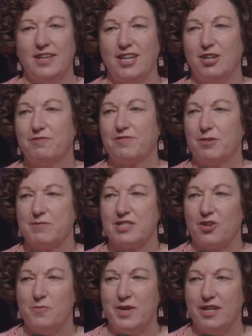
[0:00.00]
hear from
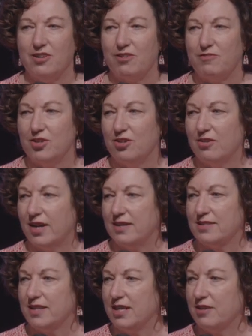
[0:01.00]
so many of you
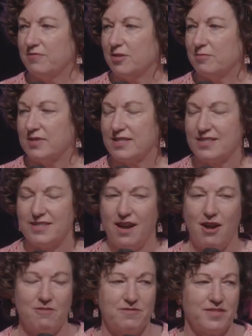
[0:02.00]
and to hear from the
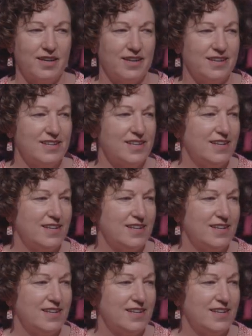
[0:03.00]
staff that